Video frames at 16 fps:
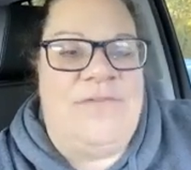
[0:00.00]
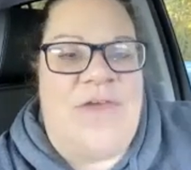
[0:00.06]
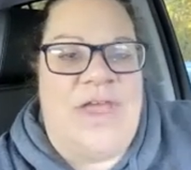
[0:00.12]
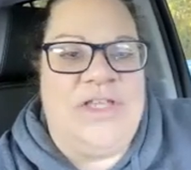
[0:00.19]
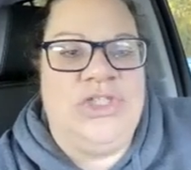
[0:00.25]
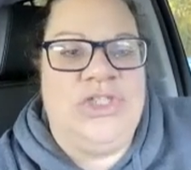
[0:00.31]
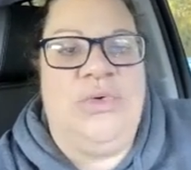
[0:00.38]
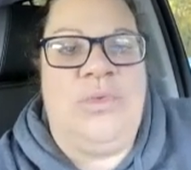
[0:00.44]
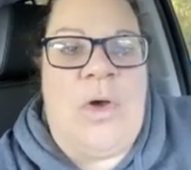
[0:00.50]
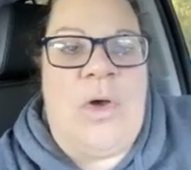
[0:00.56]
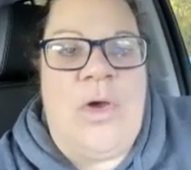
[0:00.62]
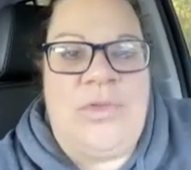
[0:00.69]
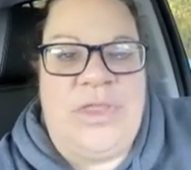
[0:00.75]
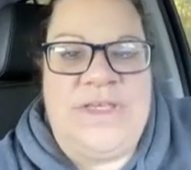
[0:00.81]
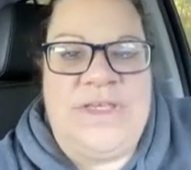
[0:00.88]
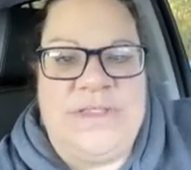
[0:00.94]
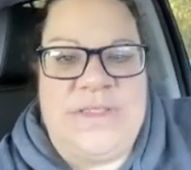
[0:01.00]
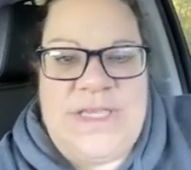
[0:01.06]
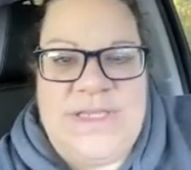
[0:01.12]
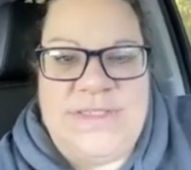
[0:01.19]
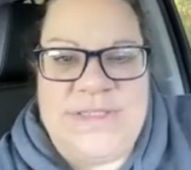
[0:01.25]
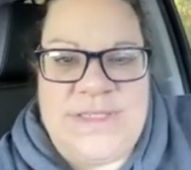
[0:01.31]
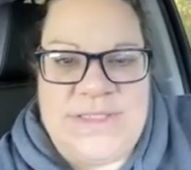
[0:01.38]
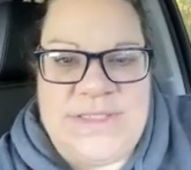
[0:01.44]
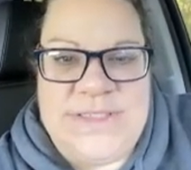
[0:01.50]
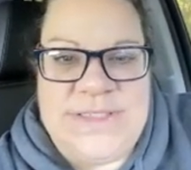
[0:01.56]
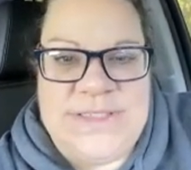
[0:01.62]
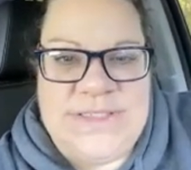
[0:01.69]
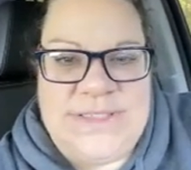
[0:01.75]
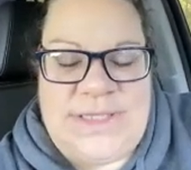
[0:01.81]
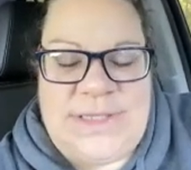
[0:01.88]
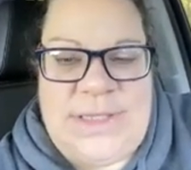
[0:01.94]
if I do all these things
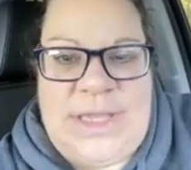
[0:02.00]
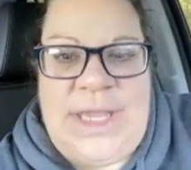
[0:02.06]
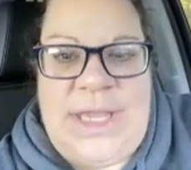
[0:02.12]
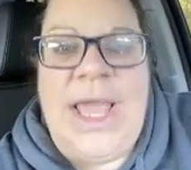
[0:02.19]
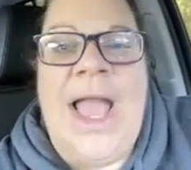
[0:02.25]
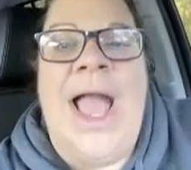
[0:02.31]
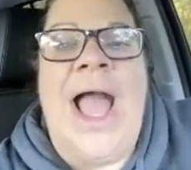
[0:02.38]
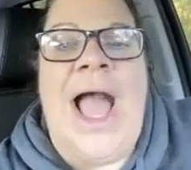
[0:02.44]
consistently,